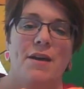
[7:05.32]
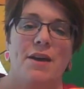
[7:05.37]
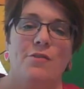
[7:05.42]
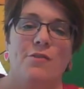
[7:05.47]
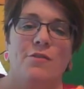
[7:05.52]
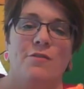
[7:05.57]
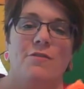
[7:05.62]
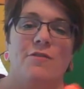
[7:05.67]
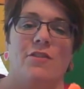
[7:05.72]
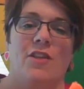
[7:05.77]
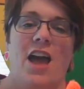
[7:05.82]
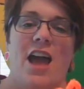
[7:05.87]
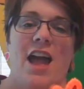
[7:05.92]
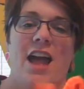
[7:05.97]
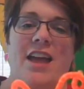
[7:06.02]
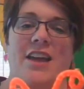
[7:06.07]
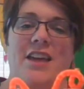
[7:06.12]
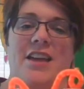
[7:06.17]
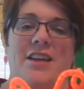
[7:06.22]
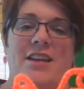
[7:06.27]
butterfly.
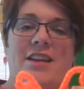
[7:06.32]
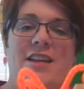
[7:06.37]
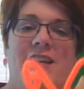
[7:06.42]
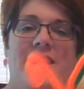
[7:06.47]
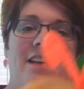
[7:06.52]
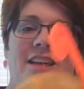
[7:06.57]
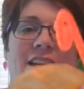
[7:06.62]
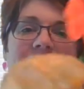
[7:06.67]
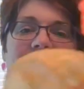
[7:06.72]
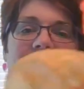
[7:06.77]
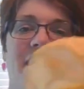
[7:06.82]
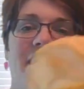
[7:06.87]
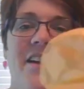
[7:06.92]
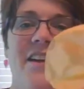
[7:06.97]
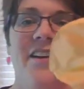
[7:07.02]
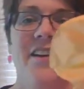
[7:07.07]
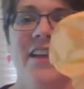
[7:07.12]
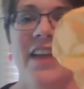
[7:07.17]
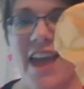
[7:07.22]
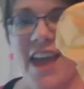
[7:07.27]

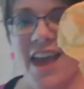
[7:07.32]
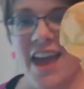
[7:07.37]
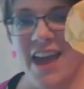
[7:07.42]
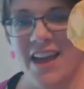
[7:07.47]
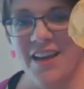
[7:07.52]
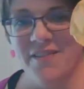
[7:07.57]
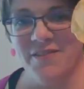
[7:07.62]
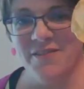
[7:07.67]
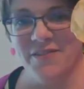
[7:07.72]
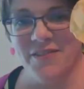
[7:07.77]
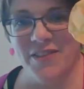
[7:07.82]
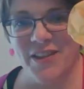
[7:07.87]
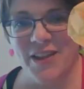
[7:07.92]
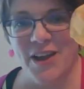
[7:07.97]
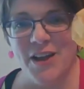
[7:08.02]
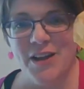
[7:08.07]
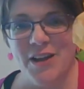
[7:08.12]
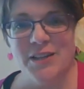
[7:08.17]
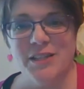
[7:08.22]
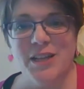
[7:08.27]
Okay,
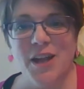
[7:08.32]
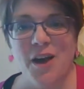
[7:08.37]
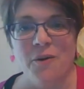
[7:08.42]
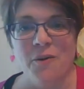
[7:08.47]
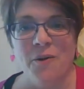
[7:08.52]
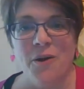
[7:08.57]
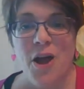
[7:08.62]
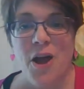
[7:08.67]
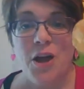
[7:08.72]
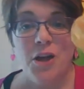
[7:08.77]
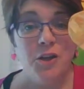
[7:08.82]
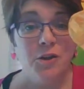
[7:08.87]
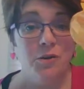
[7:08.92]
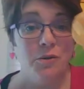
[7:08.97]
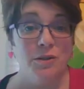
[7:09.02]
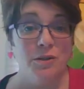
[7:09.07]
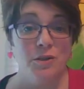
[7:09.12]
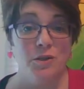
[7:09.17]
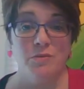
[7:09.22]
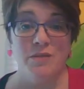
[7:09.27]
so you
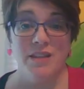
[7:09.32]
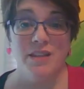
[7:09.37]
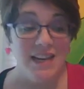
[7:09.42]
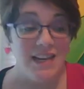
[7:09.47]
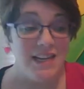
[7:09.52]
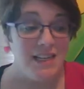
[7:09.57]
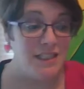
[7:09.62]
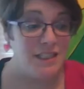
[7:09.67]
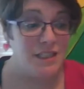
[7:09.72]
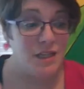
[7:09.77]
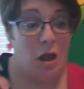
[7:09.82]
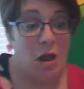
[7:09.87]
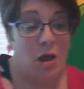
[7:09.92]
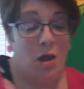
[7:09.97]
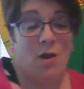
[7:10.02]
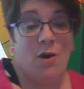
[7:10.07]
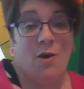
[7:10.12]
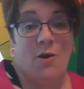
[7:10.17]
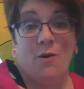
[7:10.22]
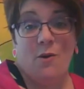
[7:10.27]
can do this
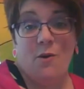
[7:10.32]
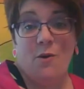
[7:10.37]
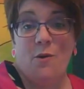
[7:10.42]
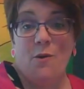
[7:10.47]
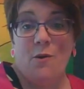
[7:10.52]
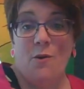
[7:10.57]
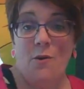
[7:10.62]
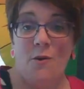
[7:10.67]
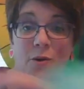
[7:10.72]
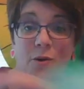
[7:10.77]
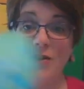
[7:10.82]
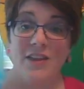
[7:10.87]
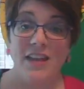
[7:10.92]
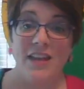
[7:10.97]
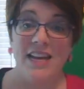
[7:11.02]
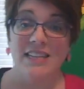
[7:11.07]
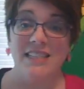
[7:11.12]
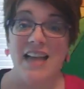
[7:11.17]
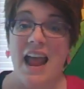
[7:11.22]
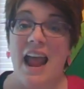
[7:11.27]
or
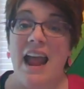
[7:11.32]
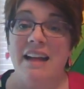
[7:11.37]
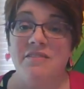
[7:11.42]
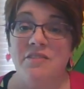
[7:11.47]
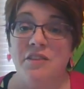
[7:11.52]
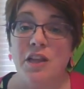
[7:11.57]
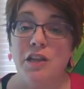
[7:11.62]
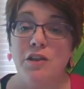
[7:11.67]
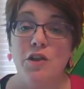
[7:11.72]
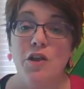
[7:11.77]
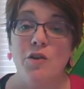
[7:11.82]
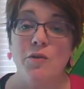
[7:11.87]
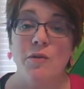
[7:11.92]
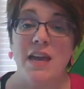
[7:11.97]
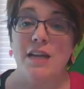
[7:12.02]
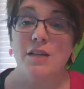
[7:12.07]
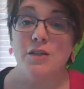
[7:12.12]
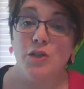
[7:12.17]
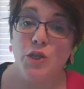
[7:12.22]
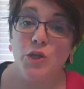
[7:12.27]
this, and then you
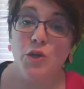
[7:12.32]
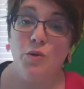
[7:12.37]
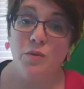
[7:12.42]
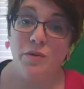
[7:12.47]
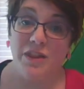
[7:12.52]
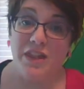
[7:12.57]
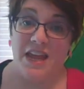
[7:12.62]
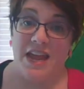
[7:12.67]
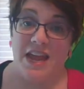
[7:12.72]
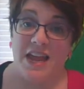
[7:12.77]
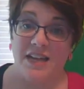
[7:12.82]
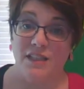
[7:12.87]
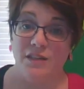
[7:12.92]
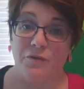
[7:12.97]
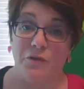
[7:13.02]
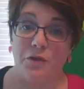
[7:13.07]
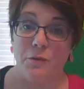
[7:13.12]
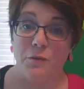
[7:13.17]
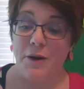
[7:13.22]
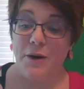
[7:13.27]
get two things
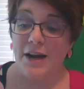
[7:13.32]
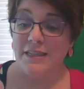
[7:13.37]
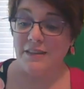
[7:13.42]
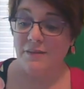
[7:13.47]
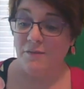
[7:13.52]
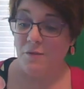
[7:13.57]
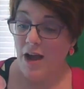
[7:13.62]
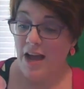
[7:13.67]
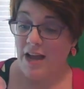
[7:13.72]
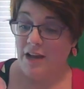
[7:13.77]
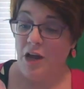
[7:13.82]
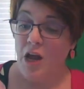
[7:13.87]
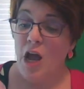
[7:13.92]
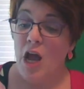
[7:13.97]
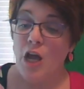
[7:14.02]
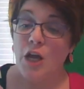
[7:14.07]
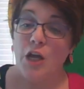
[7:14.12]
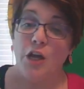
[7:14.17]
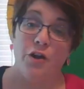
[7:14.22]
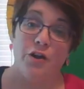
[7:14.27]
for the price of one.
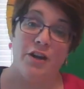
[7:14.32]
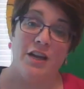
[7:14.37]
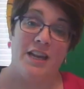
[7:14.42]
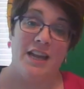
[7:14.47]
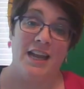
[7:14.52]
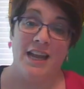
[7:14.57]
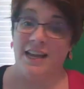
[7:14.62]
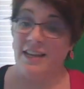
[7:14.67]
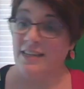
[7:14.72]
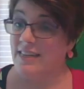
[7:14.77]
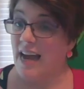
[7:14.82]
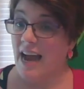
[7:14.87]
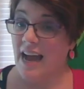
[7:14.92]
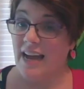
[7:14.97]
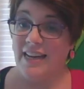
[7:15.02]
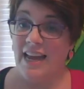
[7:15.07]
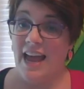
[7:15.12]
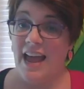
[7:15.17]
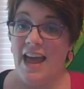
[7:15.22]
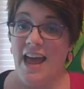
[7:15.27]
You're getting a
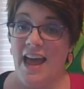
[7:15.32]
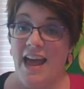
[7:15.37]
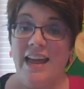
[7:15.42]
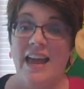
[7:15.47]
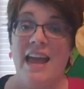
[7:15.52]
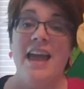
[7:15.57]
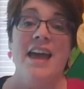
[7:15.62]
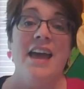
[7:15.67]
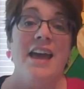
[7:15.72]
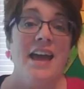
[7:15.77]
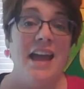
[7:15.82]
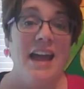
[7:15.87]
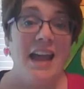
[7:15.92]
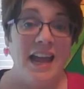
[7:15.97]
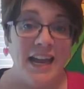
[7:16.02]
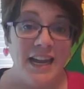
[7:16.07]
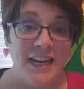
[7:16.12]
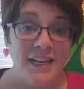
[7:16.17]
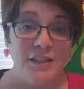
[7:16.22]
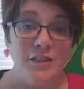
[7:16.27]
dyed egg
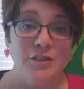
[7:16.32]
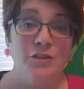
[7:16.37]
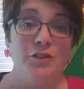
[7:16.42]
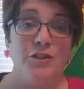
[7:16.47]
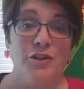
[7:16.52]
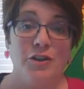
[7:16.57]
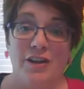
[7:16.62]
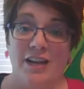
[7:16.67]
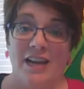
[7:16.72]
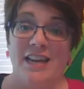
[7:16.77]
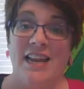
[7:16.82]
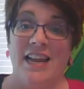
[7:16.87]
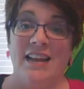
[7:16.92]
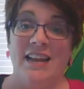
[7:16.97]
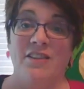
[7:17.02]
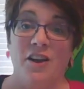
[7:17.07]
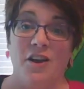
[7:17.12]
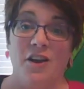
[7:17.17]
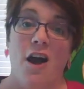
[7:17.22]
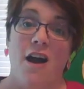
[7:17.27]
and you're
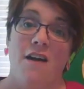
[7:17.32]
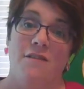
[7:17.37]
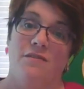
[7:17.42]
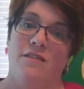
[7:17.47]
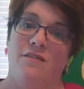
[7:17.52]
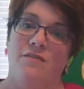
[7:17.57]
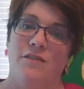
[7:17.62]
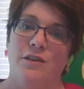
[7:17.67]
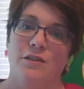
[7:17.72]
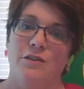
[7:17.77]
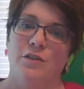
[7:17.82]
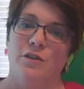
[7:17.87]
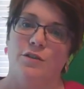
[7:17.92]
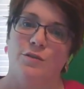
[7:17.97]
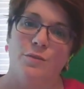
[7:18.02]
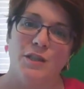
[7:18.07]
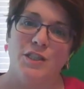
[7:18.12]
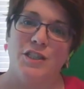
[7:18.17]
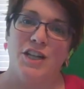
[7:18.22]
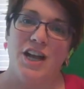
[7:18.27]
getting the coffee
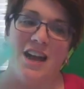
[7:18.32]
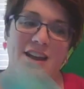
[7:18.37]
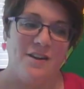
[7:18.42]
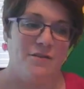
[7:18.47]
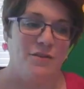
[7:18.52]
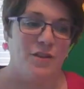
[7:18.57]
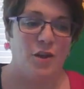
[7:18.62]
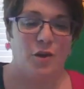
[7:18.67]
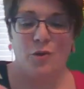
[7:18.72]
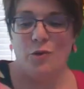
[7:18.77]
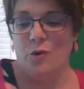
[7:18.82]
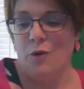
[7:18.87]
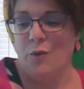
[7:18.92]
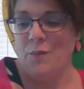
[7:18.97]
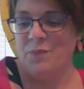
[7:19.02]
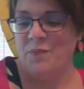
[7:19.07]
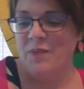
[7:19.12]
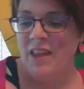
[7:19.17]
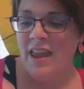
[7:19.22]
filters, which kind of look cool.